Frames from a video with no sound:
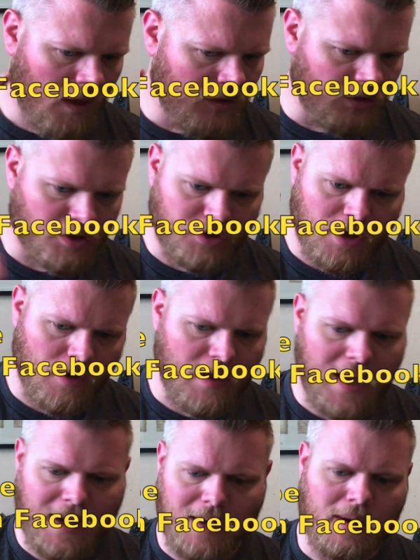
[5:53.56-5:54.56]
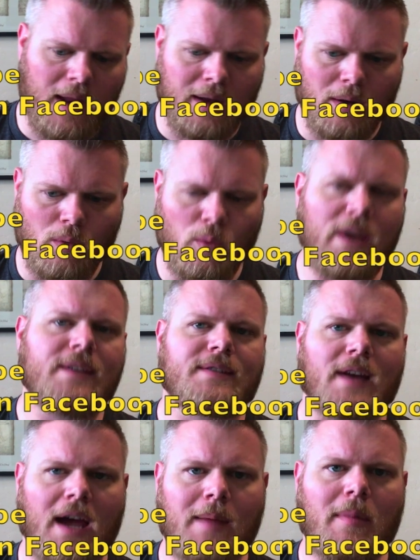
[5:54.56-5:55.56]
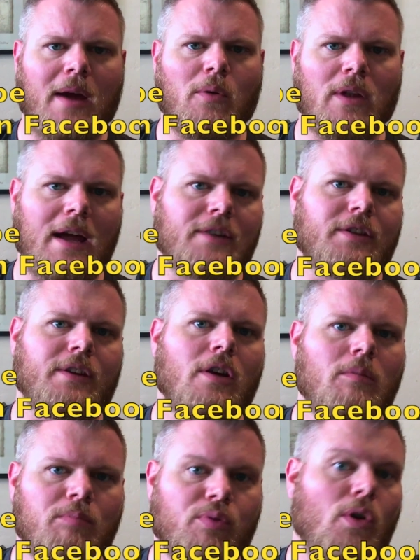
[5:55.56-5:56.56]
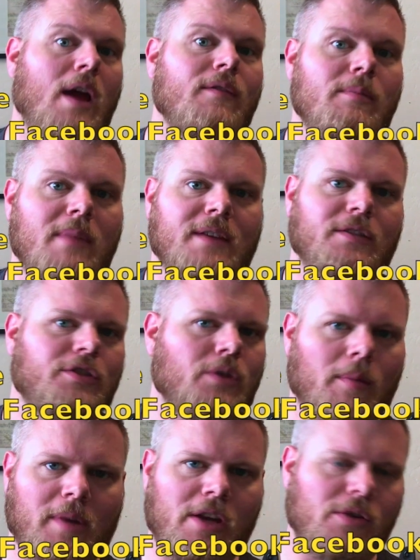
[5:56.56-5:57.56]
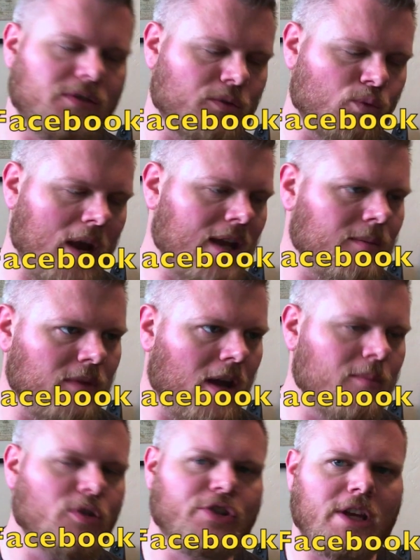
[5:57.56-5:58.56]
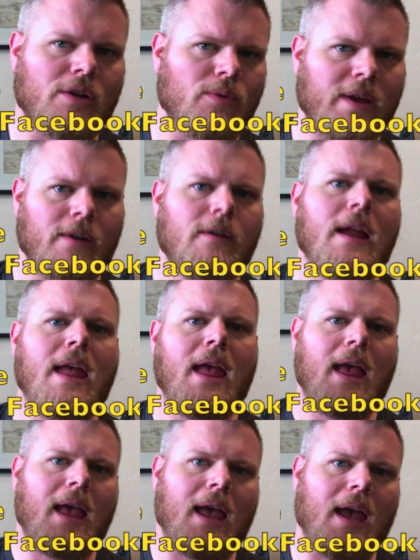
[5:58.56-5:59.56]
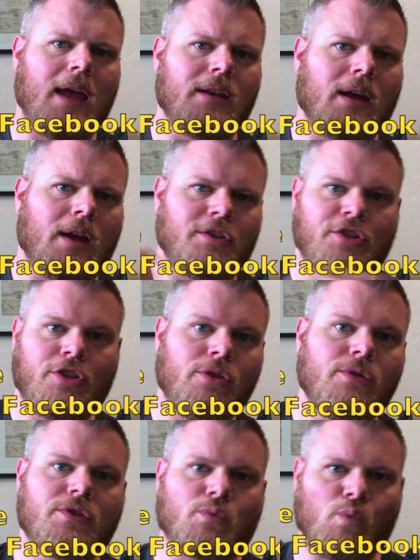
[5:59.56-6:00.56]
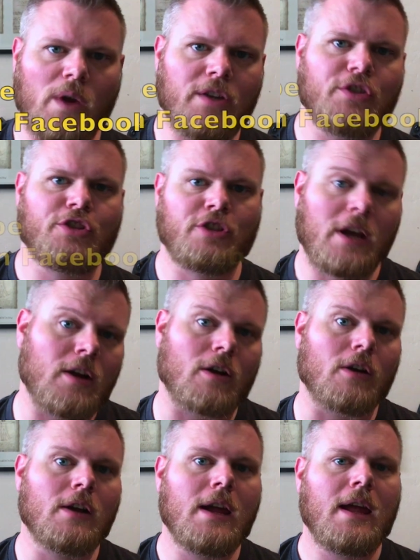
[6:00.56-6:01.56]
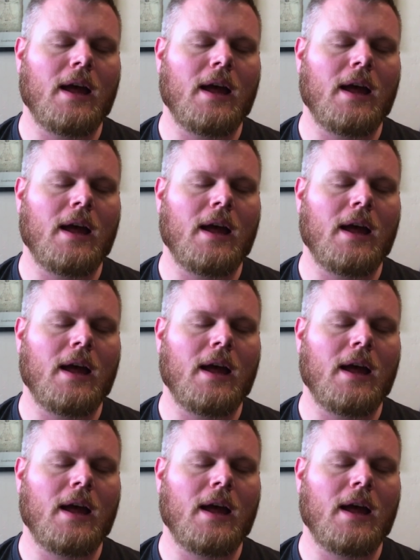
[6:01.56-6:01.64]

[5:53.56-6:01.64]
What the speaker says: Just share that, and in a week's time, I will actually private message you. I'm going to use a random number generator and choose which share